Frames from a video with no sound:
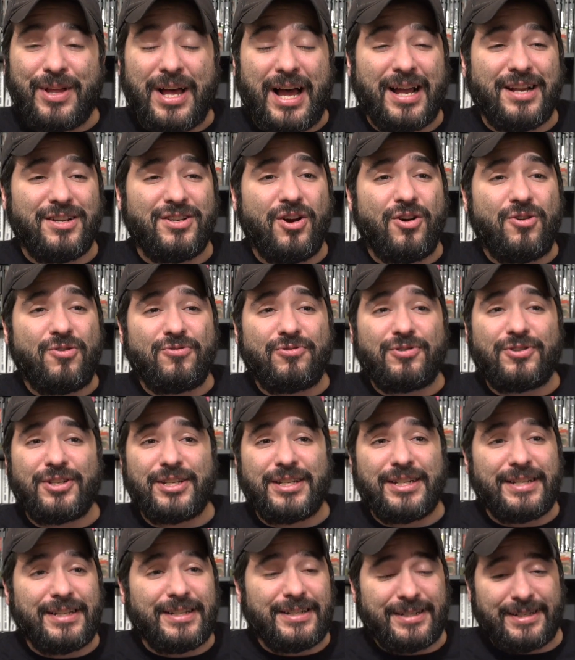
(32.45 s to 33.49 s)
I know
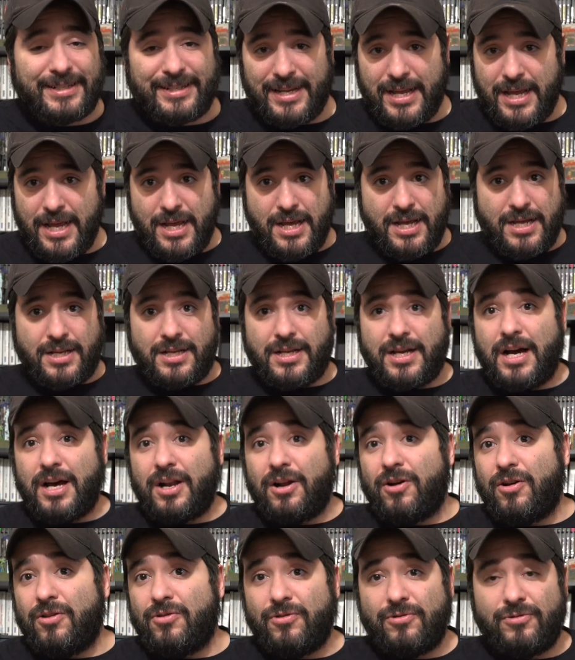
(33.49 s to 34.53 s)
she's got
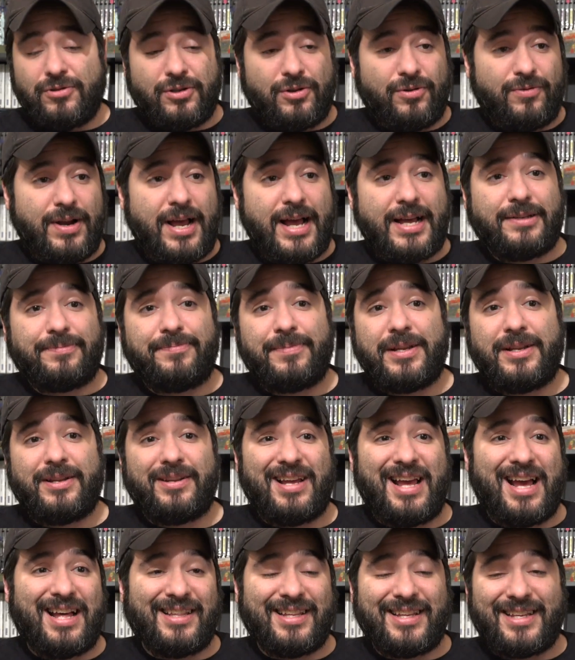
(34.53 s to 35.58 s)
all those harassment
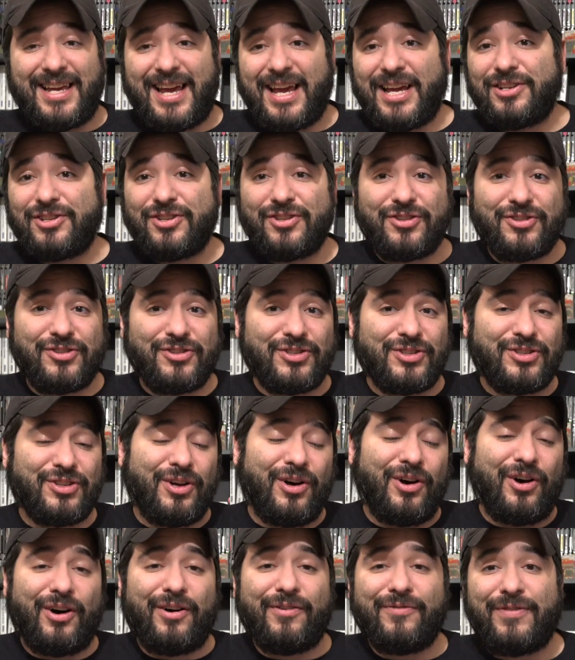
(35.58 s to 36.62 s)
allegations,
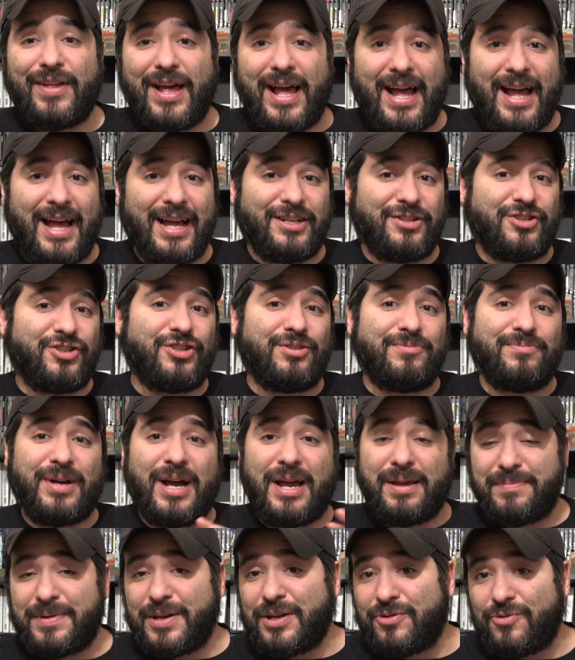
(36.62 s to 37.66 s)
all that. She
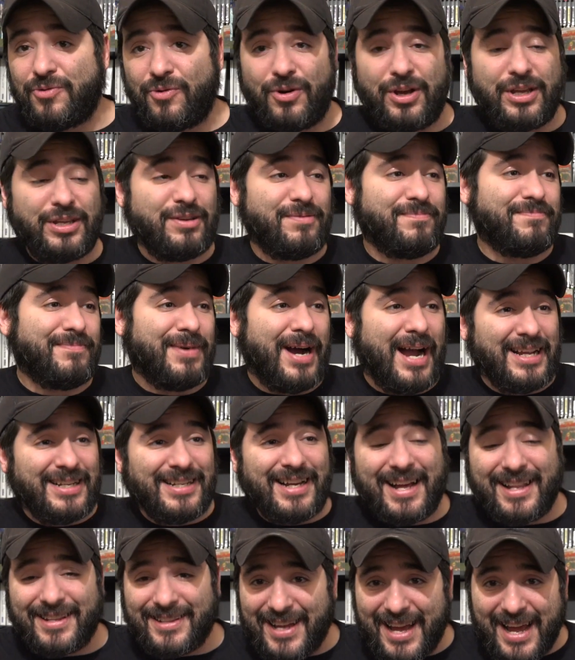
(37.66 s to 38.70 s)
might be annoying. You might
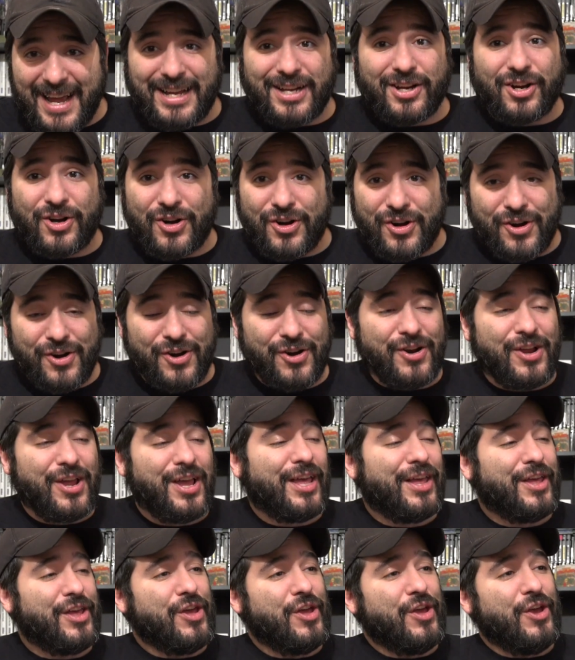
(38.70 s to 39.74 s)
not like her.
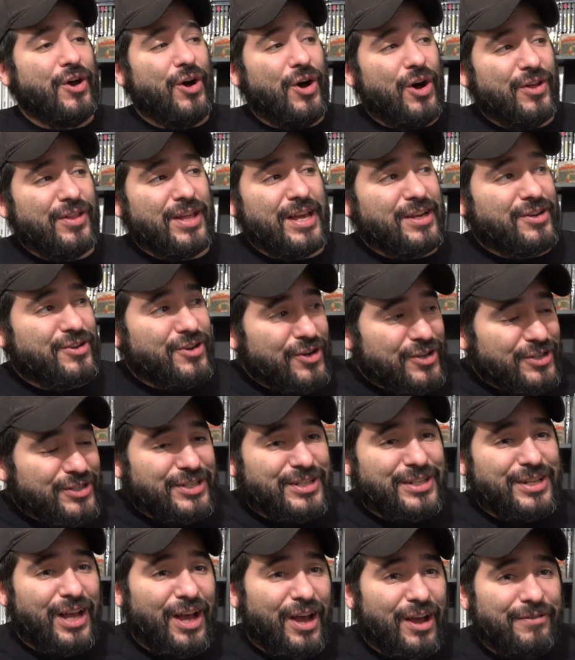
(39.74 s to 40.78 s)
All that good
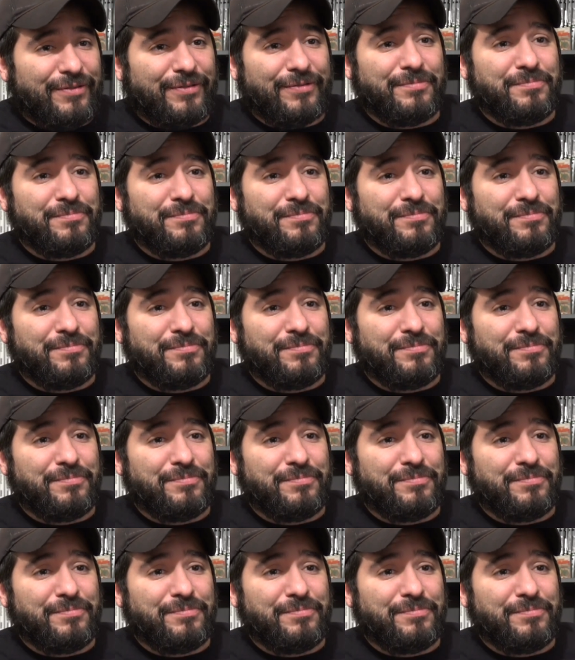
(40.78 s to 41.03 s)
stuff.